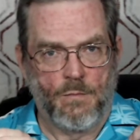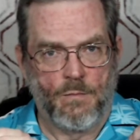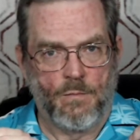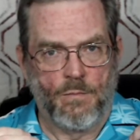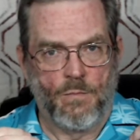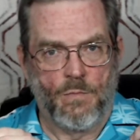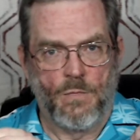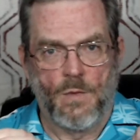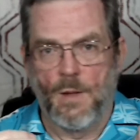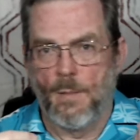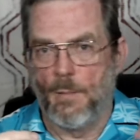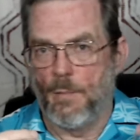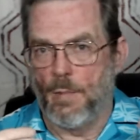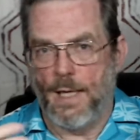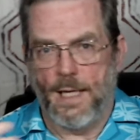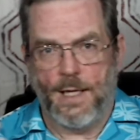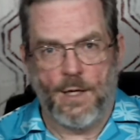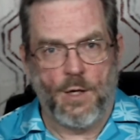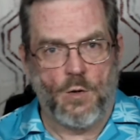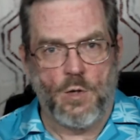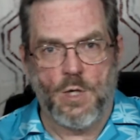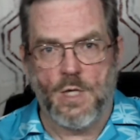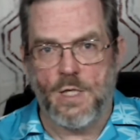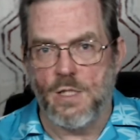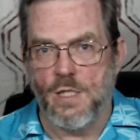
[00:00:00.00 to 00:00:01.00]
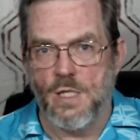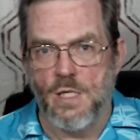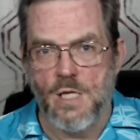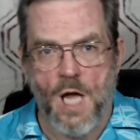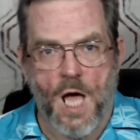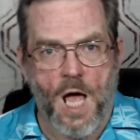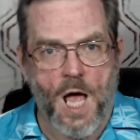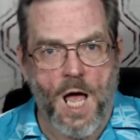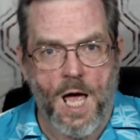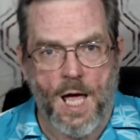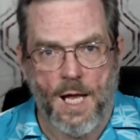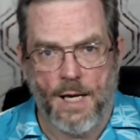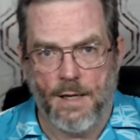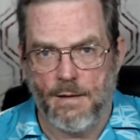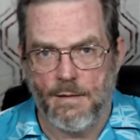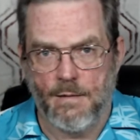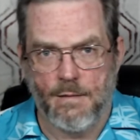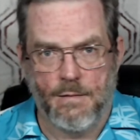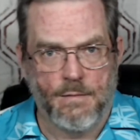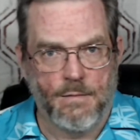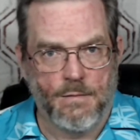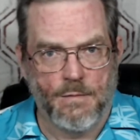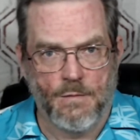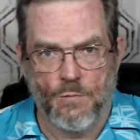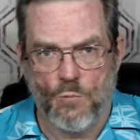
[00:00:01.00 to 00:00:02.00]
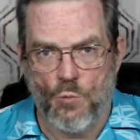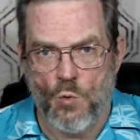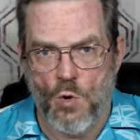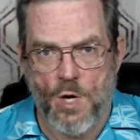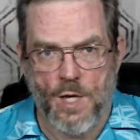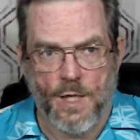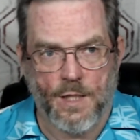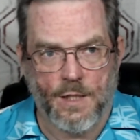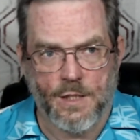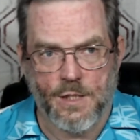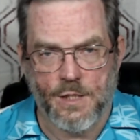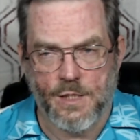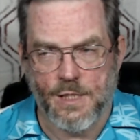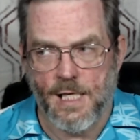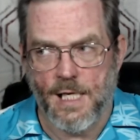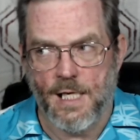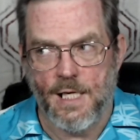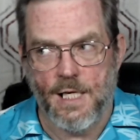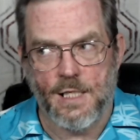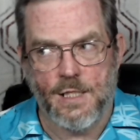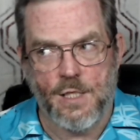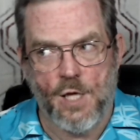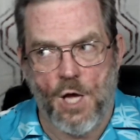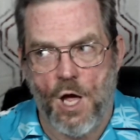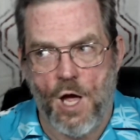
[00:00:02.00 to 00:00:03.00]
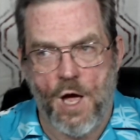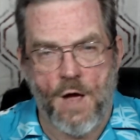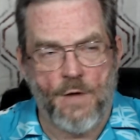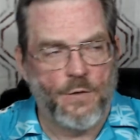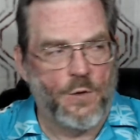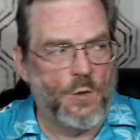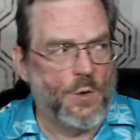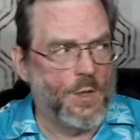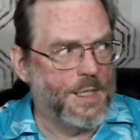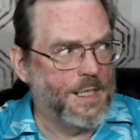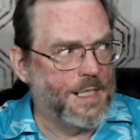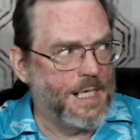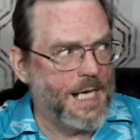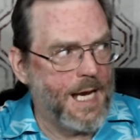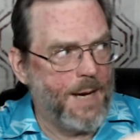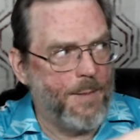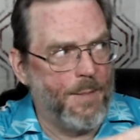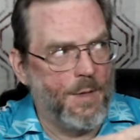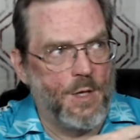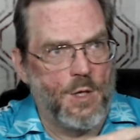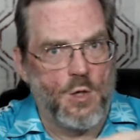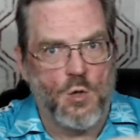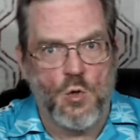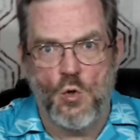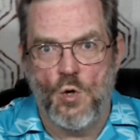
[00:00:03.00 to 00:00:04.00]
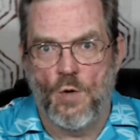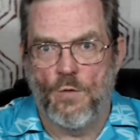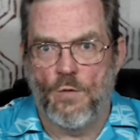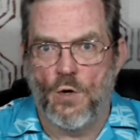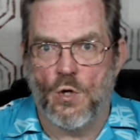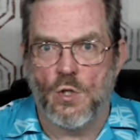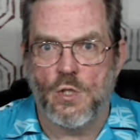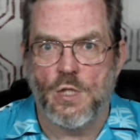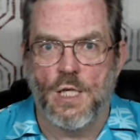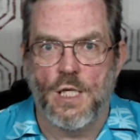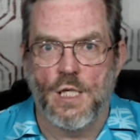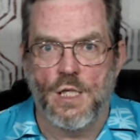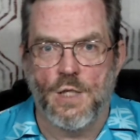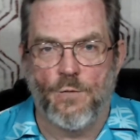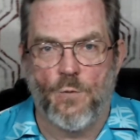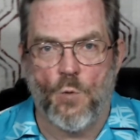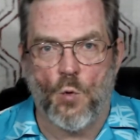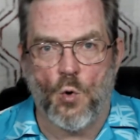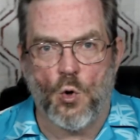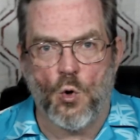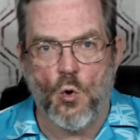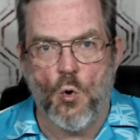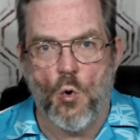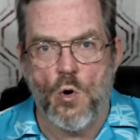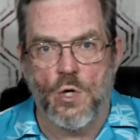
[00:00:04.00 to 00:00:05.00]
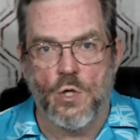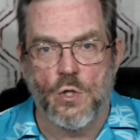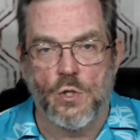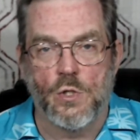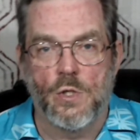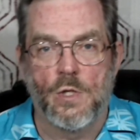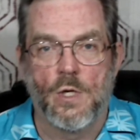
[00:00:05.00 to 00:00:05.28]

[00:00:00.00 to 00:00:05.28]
Plato does not want to send us off to examine the universe in its four corners.